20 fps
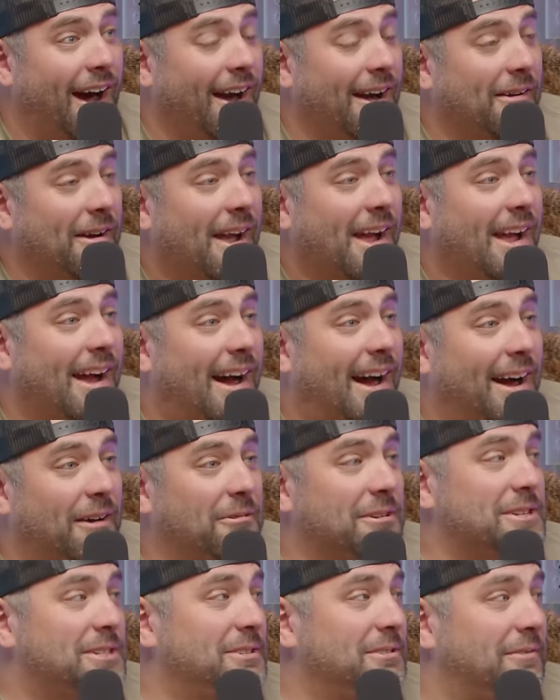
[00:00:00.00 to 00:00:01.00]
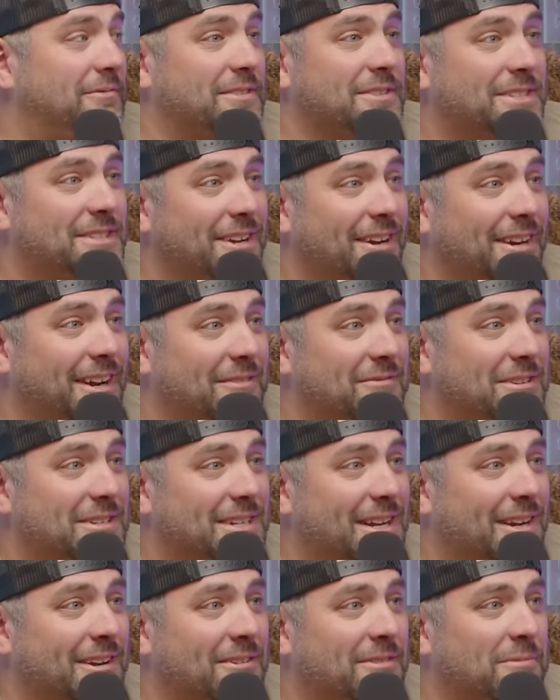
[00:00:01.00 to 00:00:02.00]
"I wish you have to suck
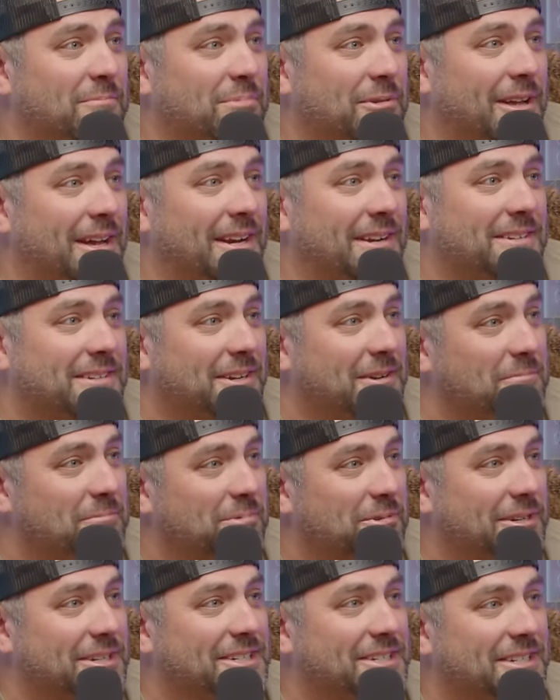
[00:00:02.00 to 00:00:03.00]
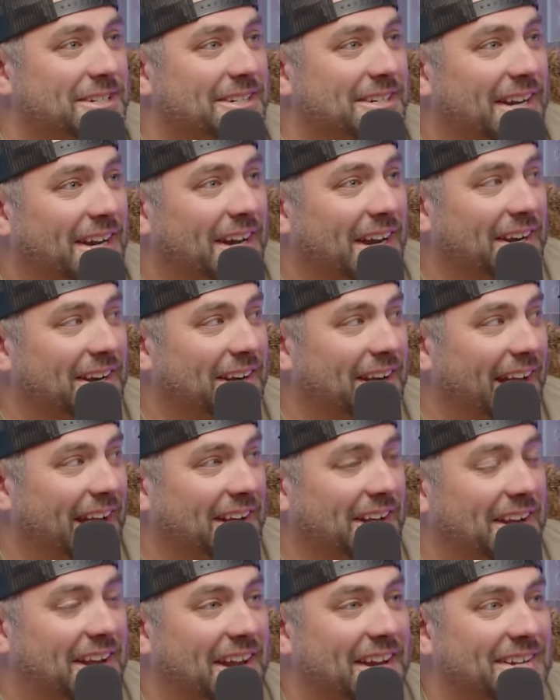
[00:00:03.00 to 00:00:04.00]
every dick on the planet to completion,
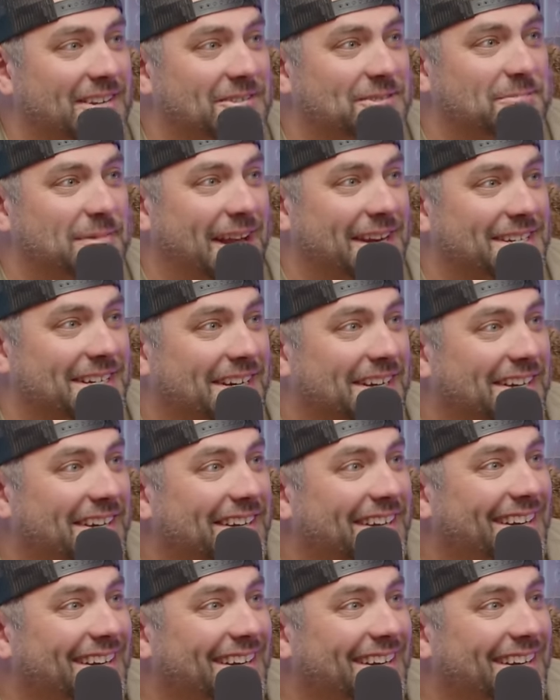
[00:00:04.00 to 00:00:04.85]
and you can't use magic."